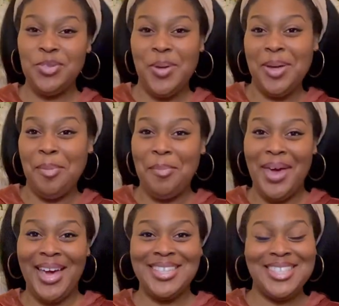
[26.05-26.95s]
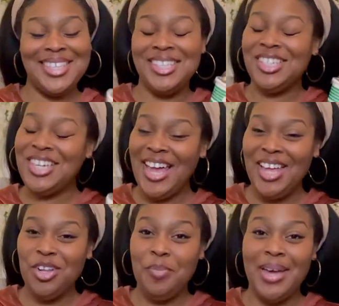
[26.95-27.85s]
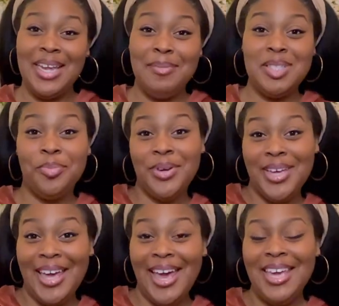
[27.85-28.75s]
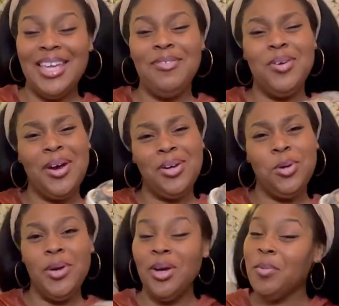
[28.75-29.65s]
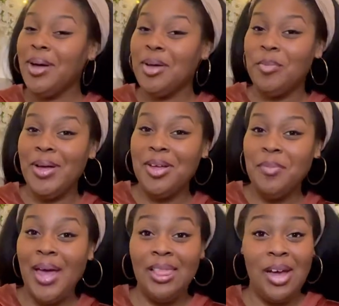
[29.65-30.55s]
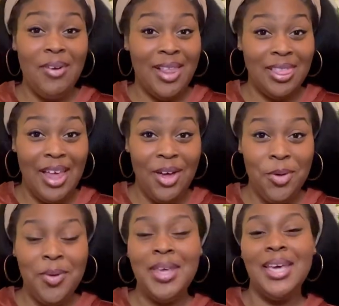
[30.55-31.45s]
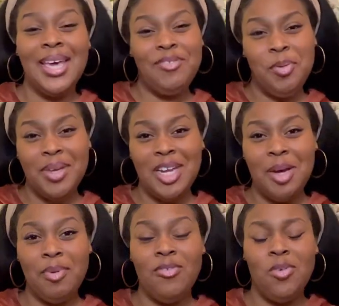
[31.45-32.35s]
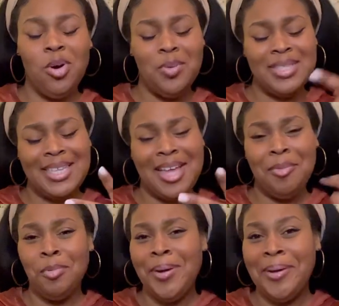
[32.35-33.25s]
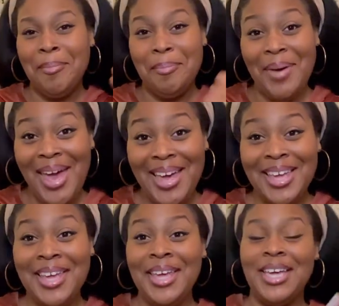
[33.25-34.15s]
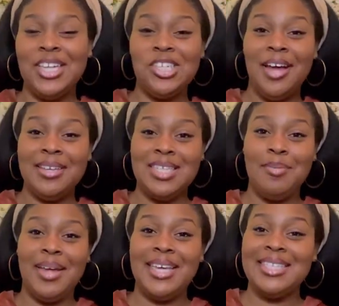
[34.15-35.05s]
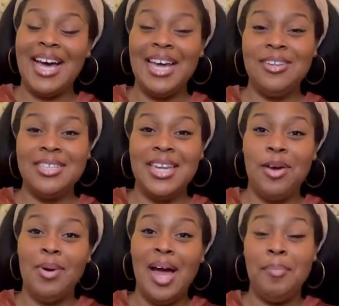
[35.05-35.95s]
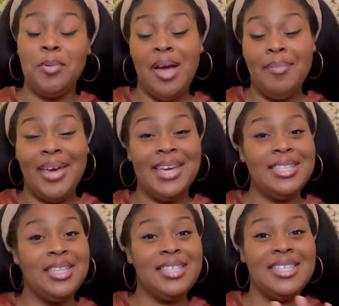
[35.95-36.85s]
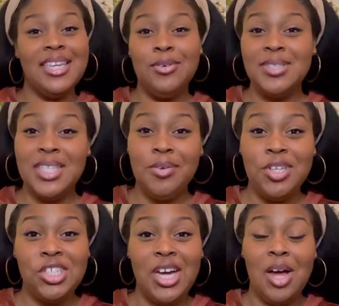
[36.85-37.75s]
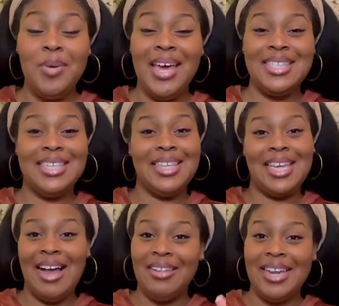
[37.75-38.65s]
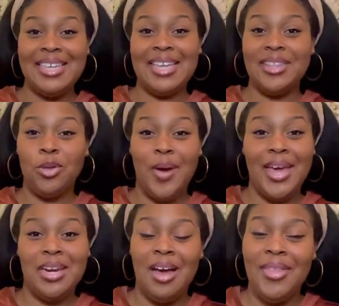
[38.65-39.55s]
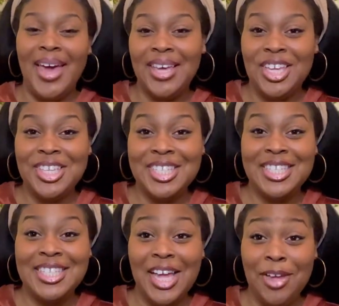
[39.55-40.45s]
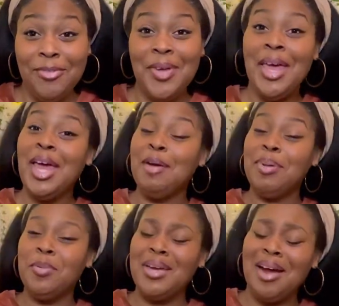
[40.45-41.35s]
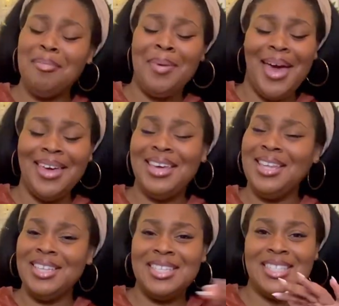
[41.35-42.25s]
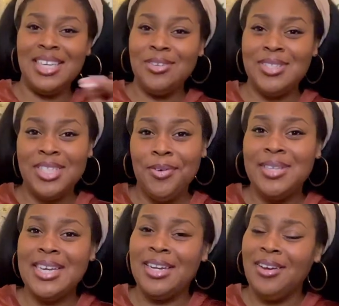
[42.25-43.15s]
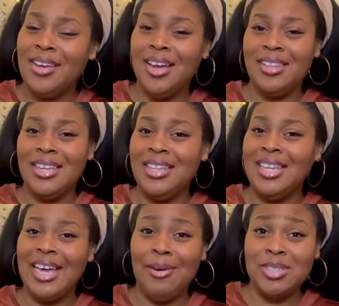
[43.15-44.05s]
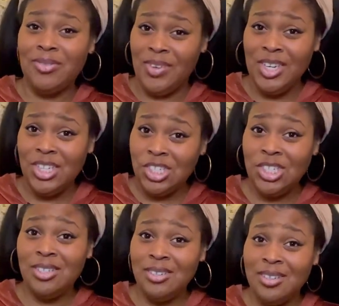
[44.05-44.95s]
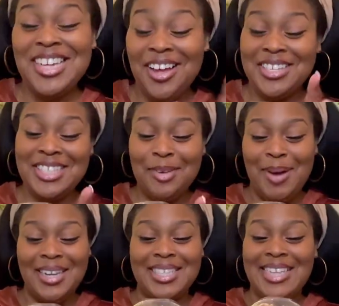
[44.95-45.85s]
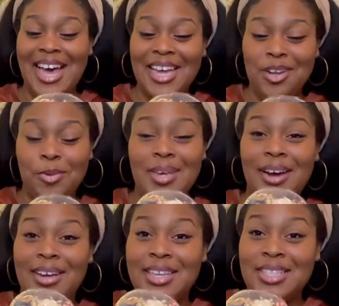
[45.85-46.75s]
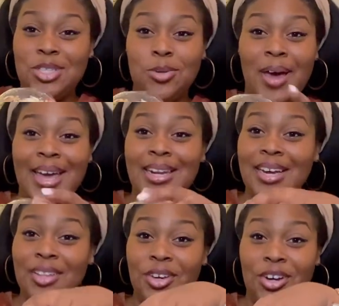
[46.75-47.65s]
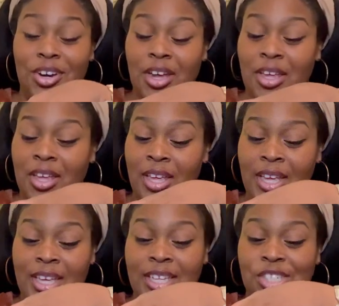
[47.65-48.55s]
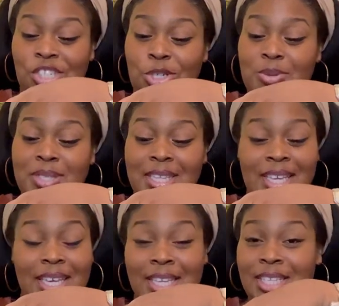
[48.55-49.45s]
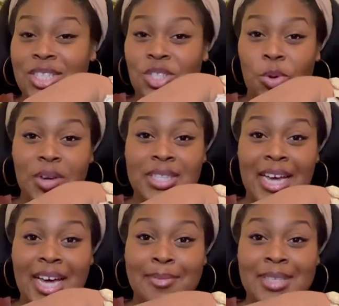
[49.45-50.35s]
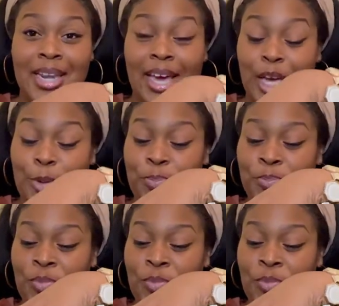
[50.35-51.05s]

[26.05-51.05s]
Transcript: Welcome back to the channel. My name is Bria K. If you are new here, welcome, welcome. Hello, hello. If you've been here before, what's up? Welcome back. As y'all can see by that title, today we're hopping right back into the single series, y'all. We had to get the holidays out the way and all that good stuff. But we are back in the single series. I know y'all didn't think I was finished. As y'all can see by the title, we are into another juicy story time today.